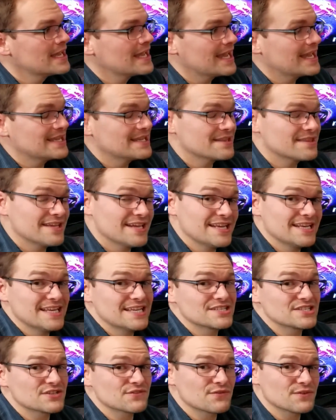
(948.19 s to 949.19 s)
And the thing
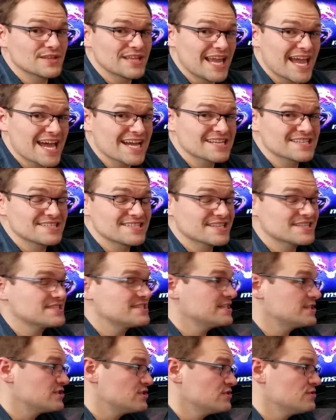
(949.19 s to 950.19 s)
is, is for the
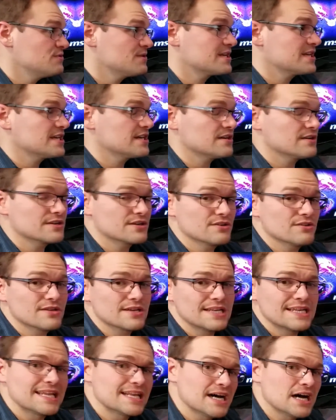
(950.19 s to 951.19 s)
X62 here, you're
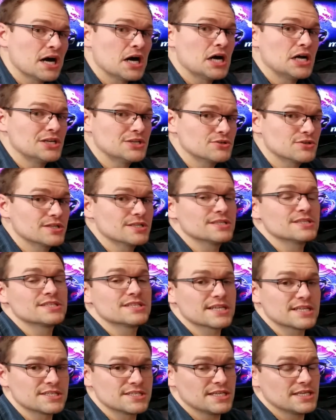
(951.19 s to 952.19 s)
looking at
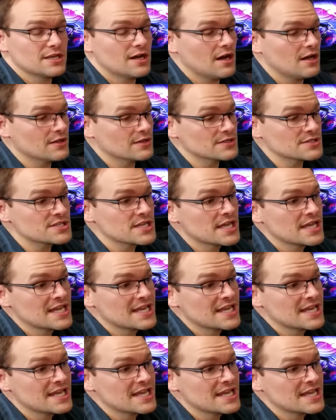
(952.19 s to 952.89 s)
$160.